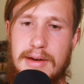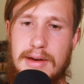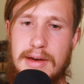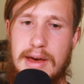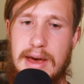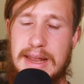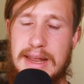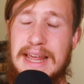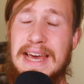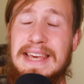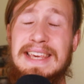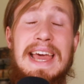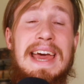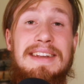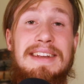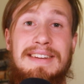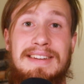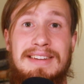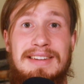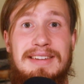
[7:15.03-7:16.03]
And I
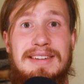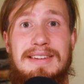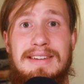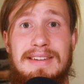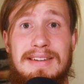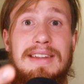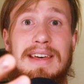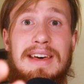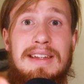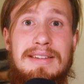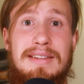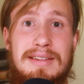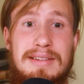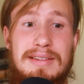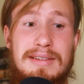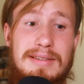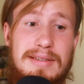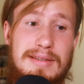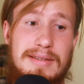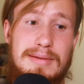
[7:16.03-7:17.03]
get that,
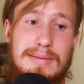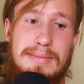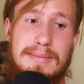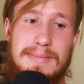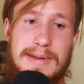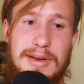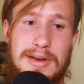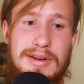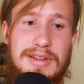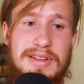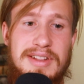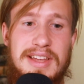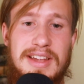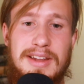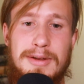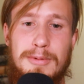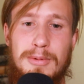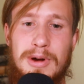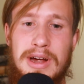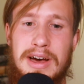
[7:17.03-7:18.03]
because that's
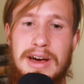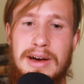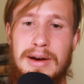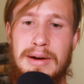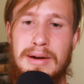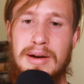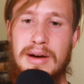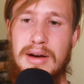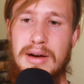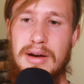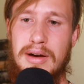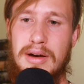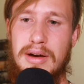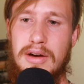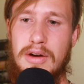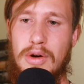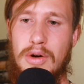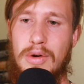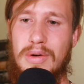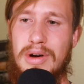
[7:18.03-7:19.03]
where I
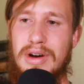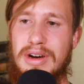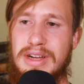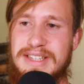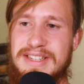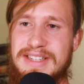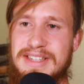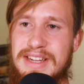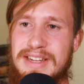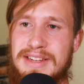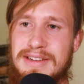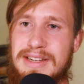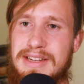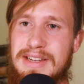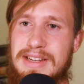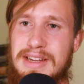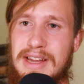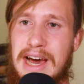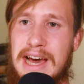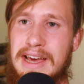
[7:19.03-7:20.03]
was, and
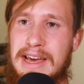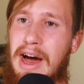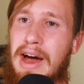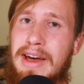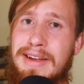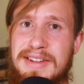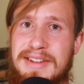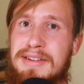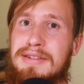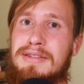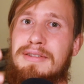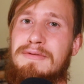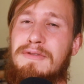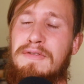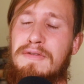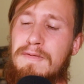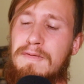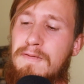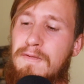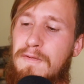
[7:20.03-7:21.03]
I still
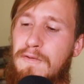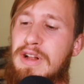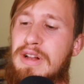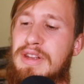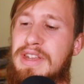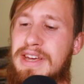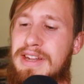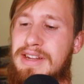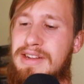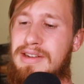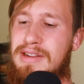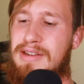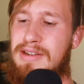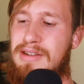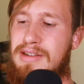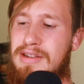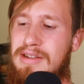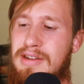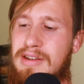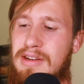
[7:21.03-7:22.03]
feel that.
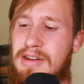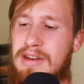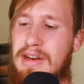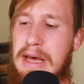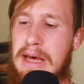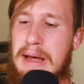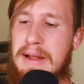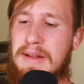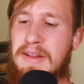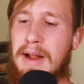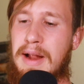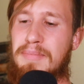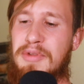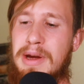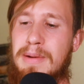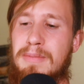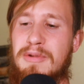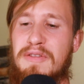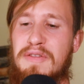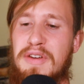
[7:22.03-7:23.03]
I
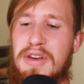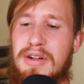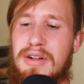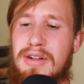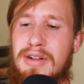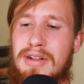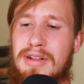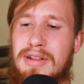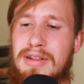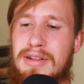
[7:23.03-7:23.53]
sometimes feel...